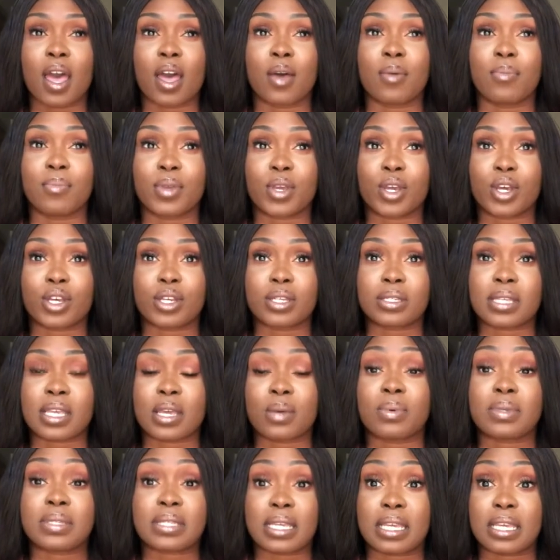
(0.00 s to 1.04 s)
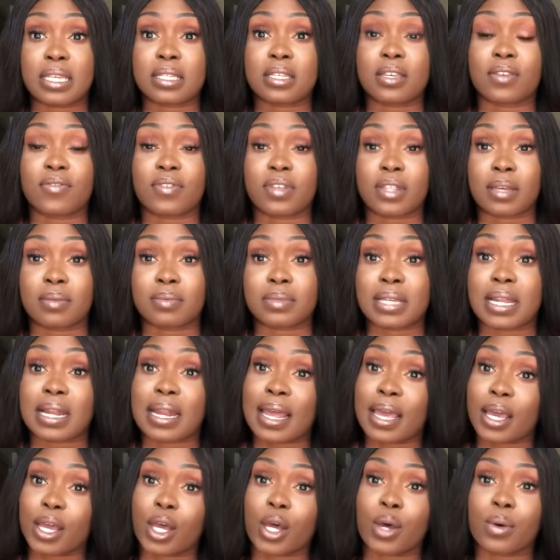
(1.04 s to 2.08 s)
because it was easier for them to
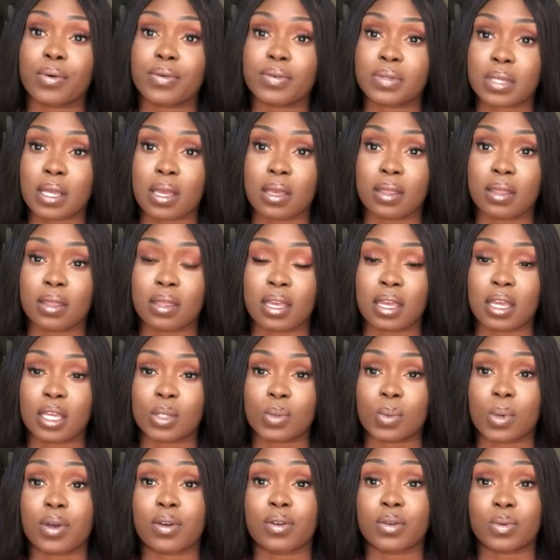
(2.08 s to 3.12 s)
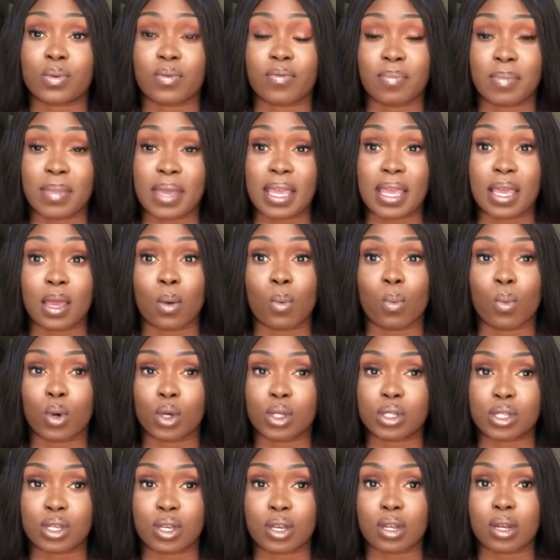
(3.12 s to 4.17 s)
let go of certain things, whereas with me it
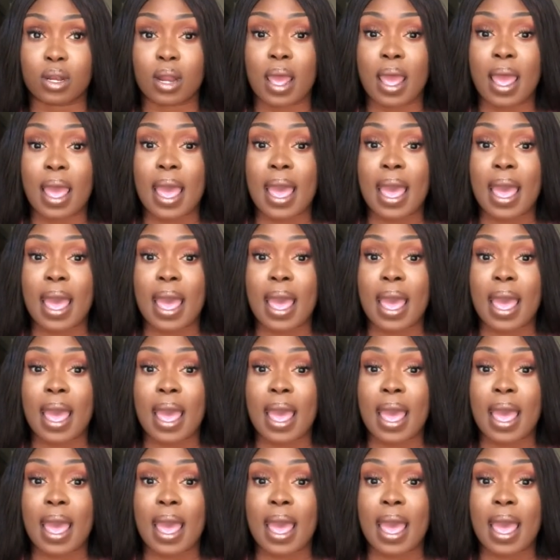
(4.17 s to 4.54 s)
wasn't,